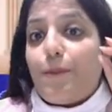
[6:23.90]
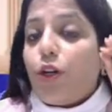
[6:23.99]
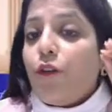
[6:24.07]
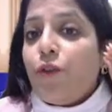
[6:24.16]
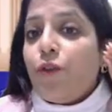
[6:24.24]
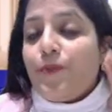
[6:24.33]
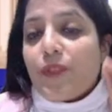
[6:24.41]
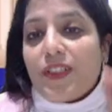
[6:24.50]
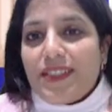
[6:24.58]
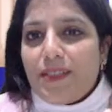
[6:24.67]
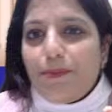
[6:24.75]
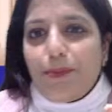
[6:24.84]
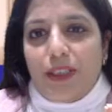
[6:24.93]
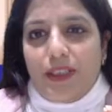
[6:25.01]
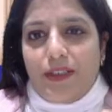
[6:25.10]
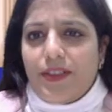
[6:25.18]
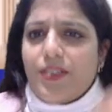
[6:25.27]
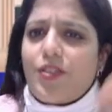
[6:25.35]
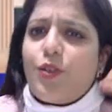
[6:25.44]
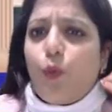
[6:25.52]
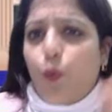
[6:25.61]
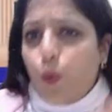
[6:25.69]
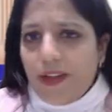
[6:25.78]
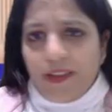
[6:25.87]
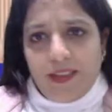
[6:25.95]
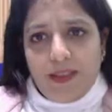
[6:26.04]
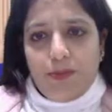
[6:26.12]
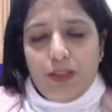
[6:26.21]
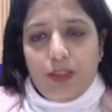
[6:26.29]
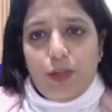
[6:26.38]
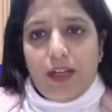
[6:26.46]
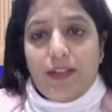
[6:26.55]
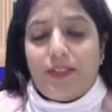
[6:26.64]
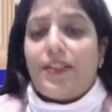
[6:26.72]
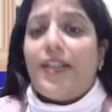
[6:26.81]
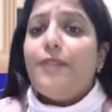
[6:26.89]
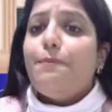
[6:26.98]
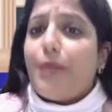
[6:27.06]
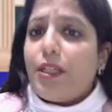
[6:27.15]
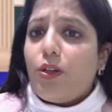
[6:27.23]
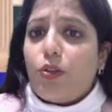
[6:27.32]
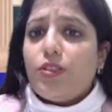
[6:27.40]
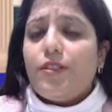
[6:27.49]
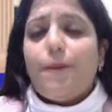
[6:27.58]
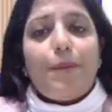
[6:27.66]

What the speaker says: of simple interest. Very simple to understand because the